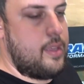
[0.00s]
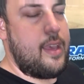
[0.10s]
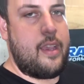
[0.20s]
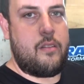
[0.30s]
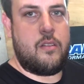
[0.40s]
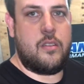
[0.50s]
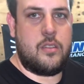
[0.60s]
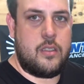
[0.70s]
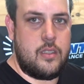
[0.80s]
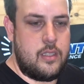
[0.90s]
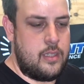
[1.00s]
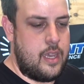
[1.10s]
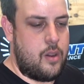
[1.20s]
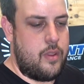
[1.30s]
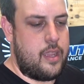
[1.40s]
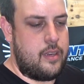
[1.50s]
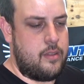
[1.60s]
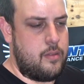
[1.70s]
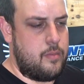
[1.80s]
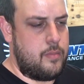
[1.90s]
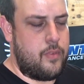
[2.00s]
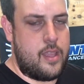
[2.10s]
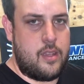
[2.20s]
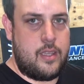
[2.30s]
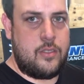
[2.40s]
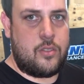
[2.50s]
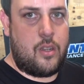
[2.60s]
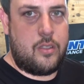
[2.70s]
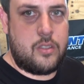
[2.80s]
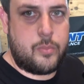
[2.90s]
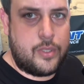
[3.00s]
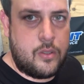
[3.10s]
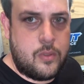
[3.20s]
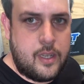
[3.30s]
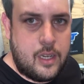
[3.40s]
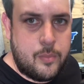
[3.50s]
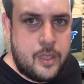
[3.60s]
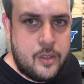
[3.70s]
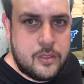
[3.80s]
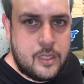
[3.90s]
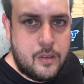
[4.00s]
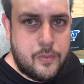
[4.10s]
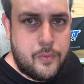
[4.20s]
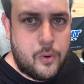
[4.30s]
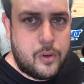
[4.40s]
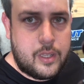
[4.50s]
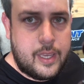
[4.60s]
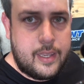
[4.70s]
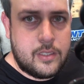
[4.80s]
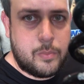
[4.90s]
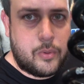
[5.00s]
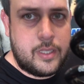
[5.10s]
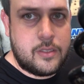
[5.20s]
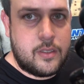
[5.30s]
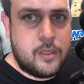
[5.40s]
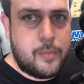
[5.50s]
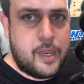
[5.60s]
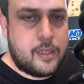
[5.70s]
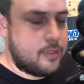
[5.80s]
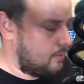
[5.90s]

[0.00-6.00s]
And now we can finally install our spring. We're gonna be using 4K springs on the back.